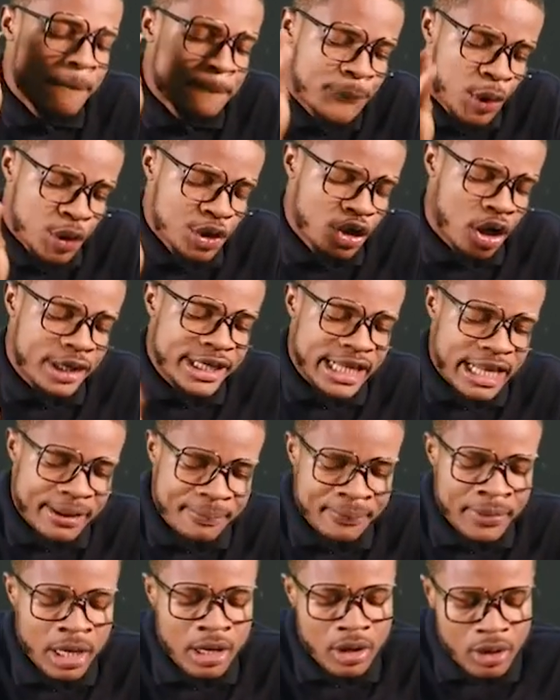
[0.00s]
Put your
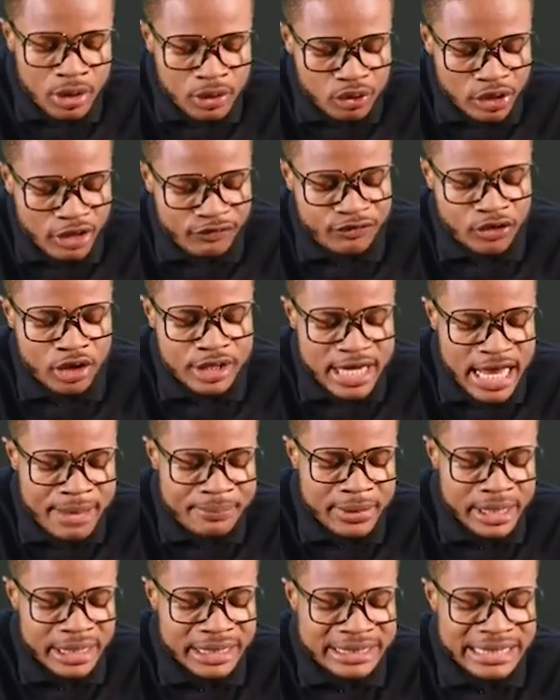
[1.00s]
name. If your
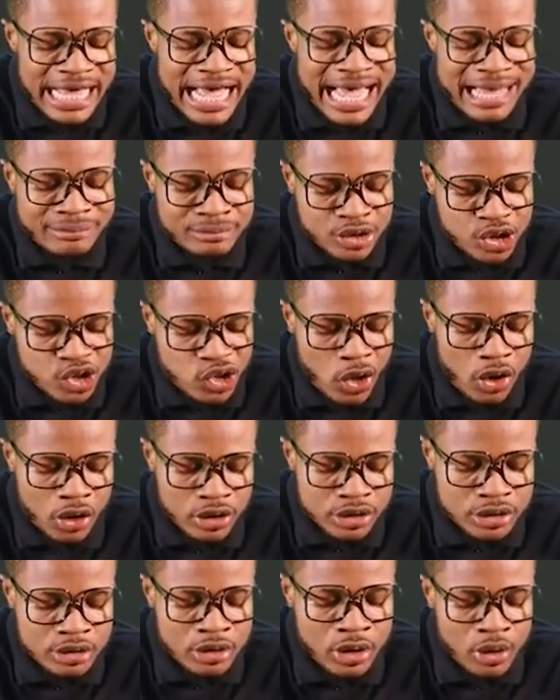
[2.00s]
name is
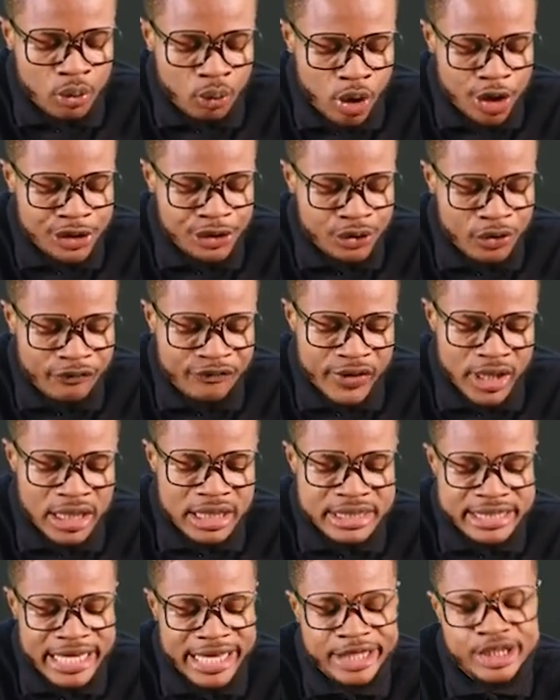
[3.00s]
John, what do you fill
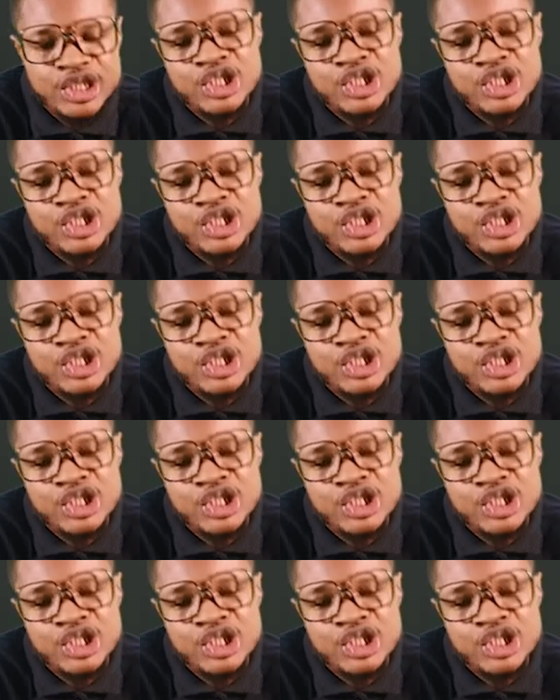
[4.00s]
in there?